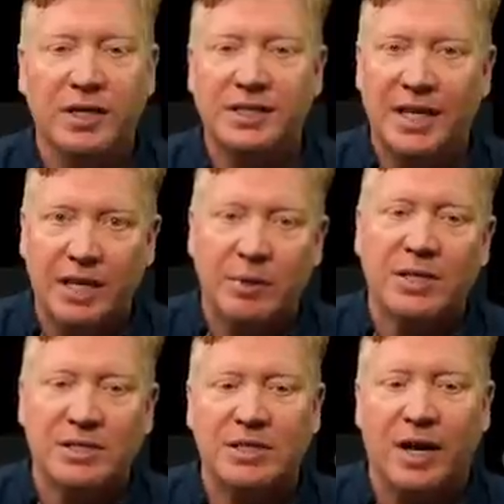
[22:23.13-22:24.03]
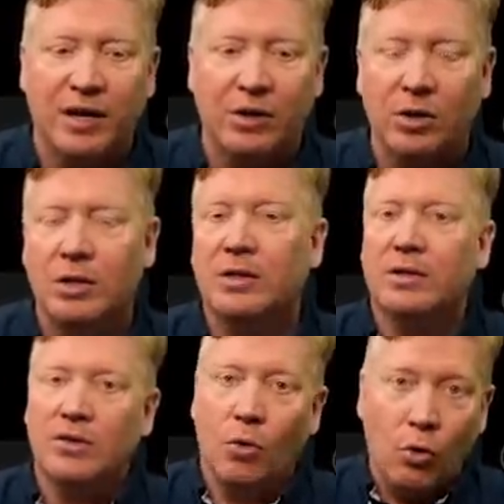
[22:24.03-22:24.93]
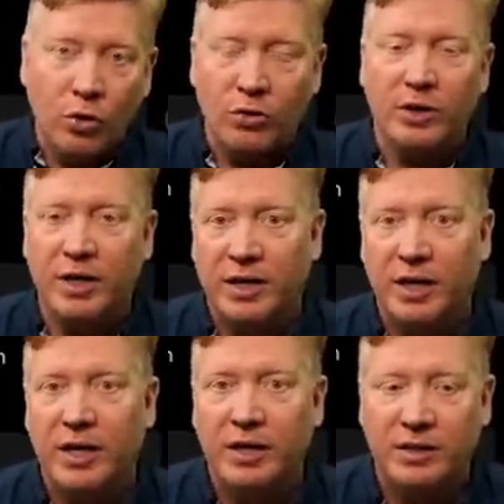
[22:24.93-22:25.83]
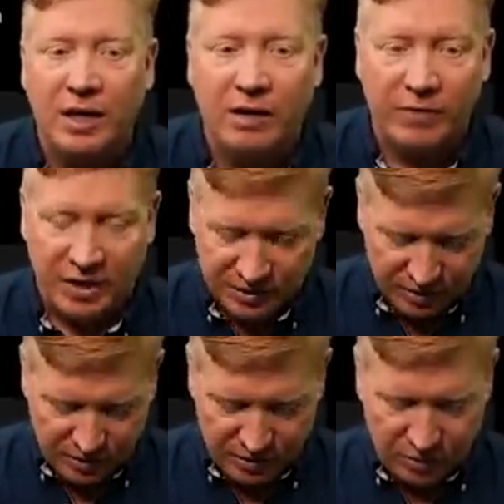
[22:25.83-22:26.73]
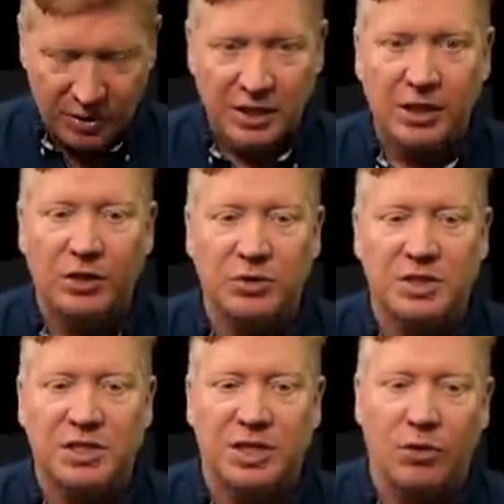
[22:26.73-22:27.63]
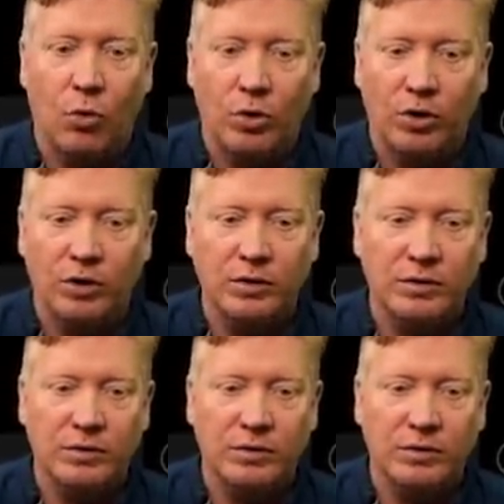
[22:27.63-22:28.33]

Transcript: database style ordering in Convex. So all I need to do is just say order,